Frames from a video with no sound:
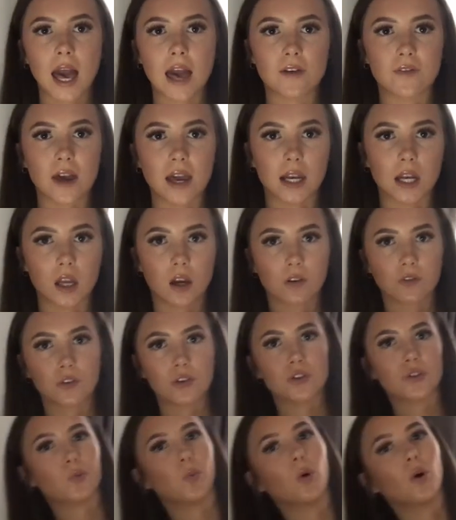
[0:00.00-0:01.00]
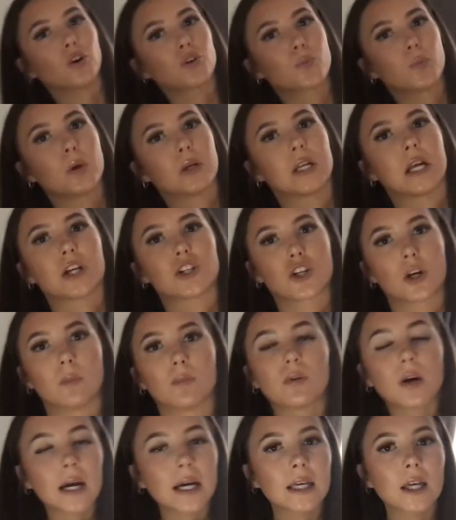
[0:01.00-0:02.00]
If any of you has watched Patricia
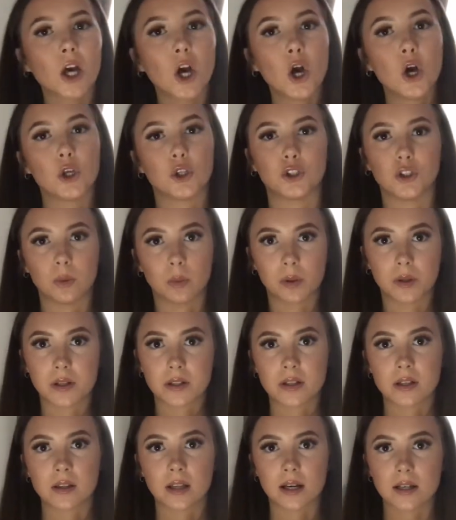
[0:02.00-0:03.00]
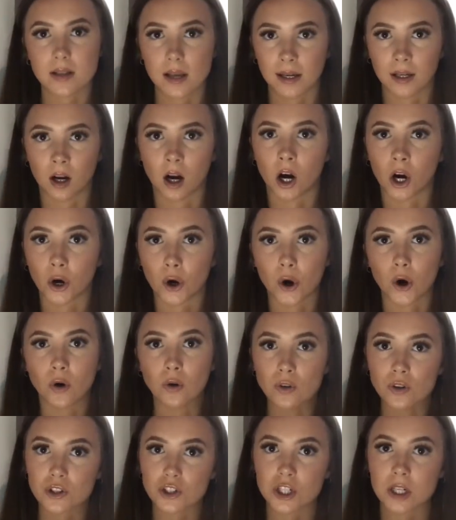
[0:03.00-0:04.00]
Bright, you would have seen this in her
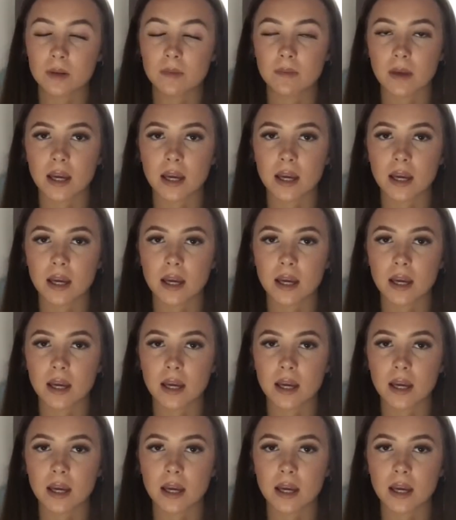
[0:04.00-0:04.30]
haul she